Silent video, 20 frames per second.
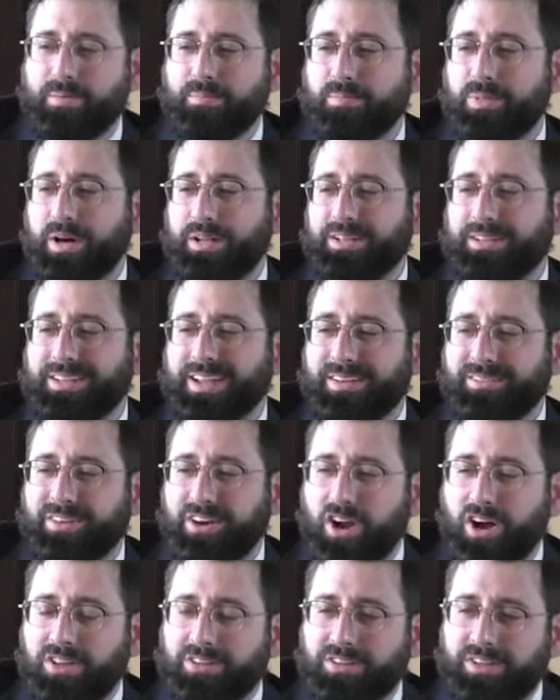But never
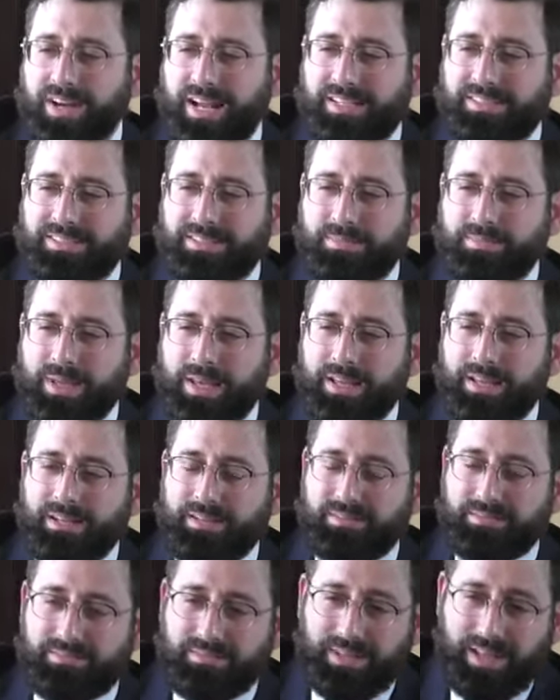underestimate
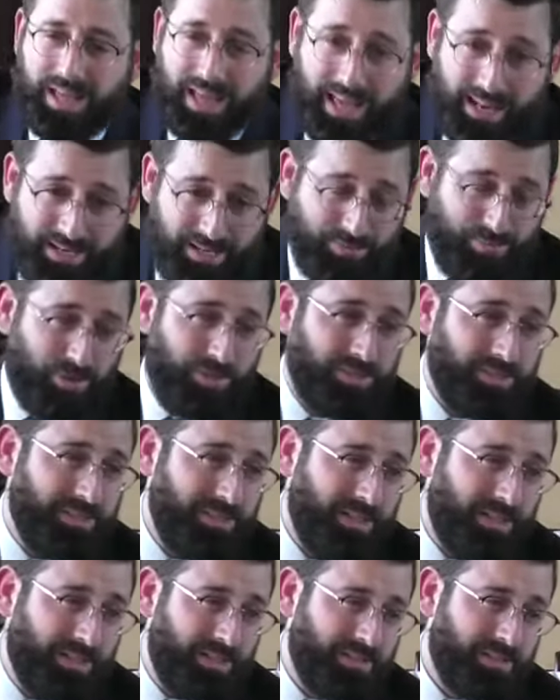any
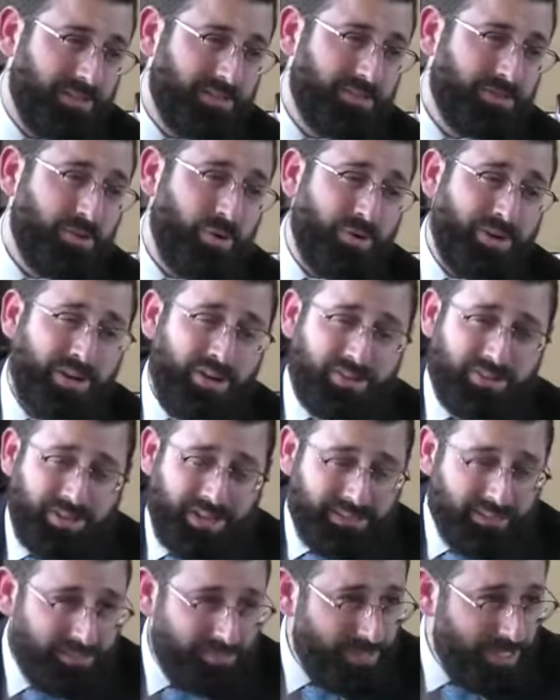person. Don't
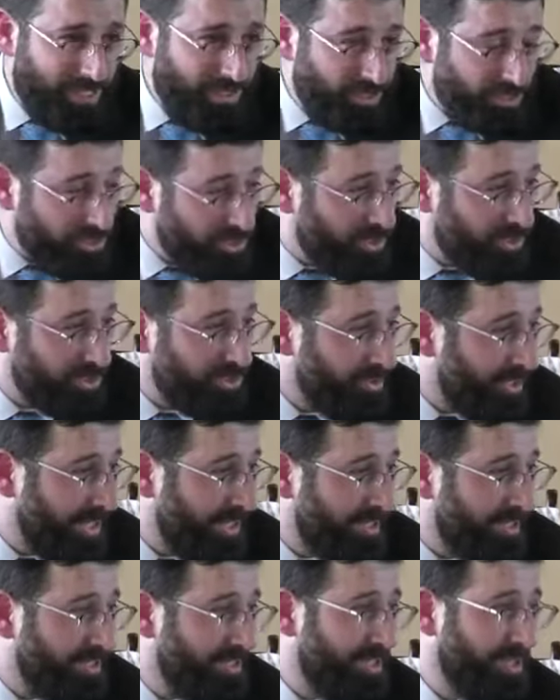underestimate your
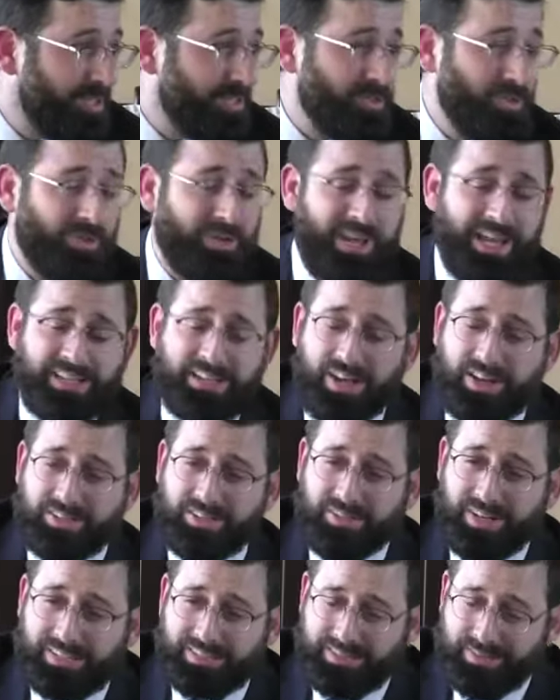children. Don't
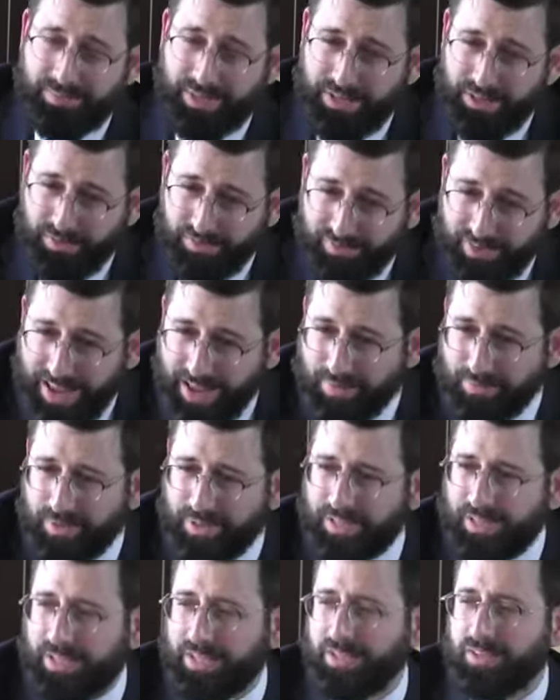underestimate your
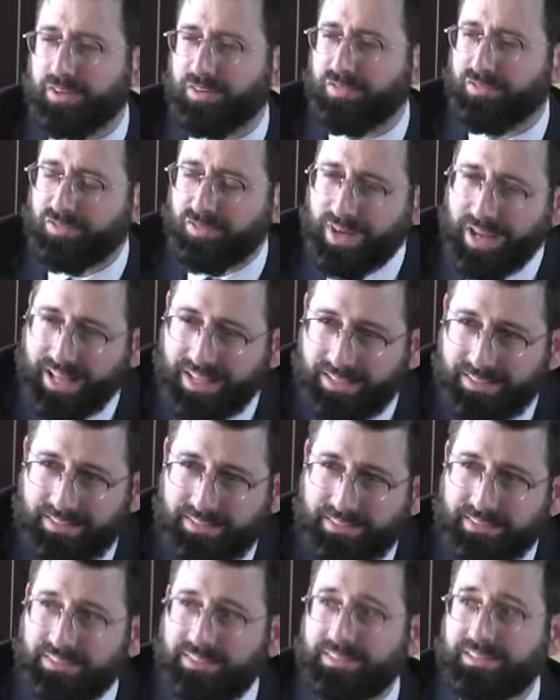family, your
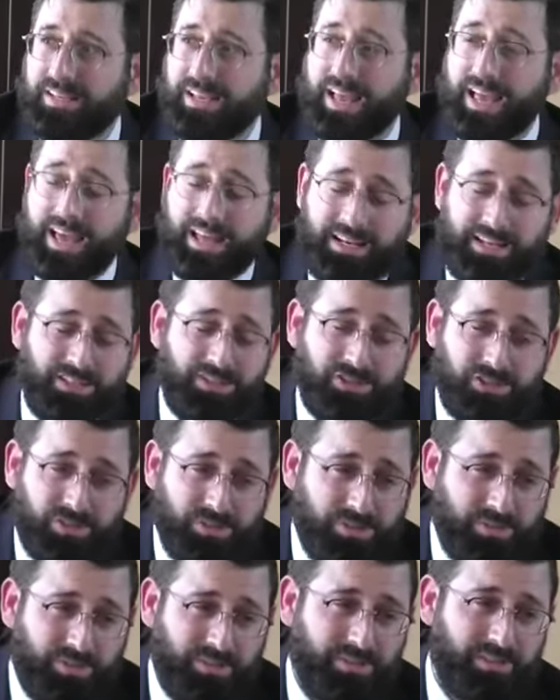friends, any
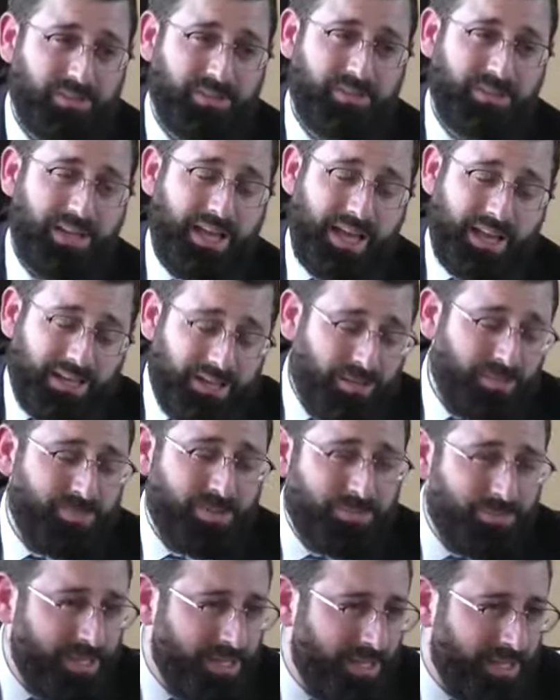Jew, any
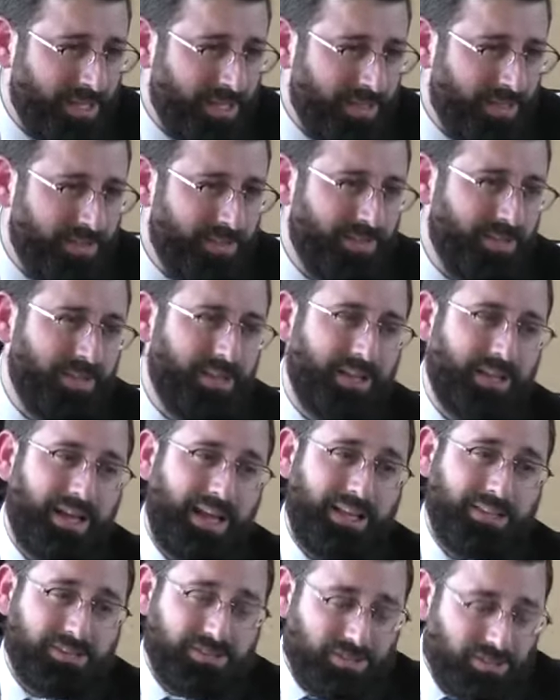human being,
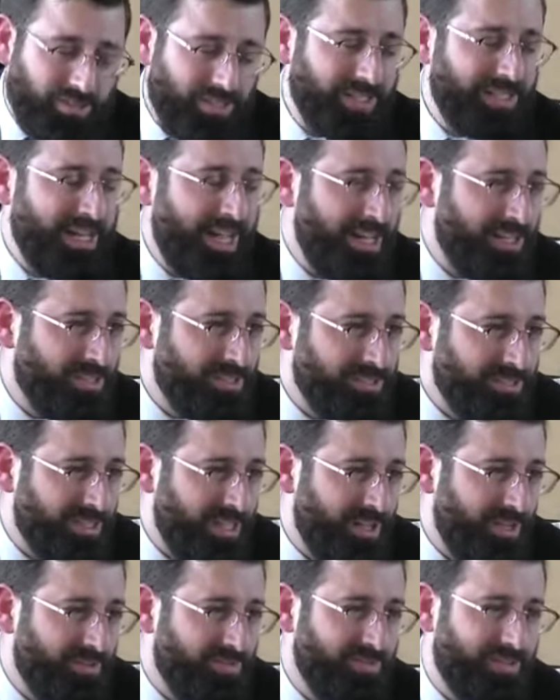and certainly not
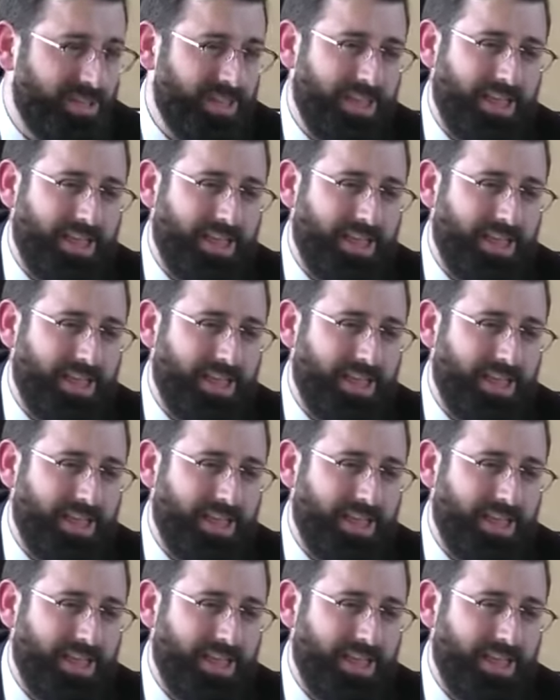yourself.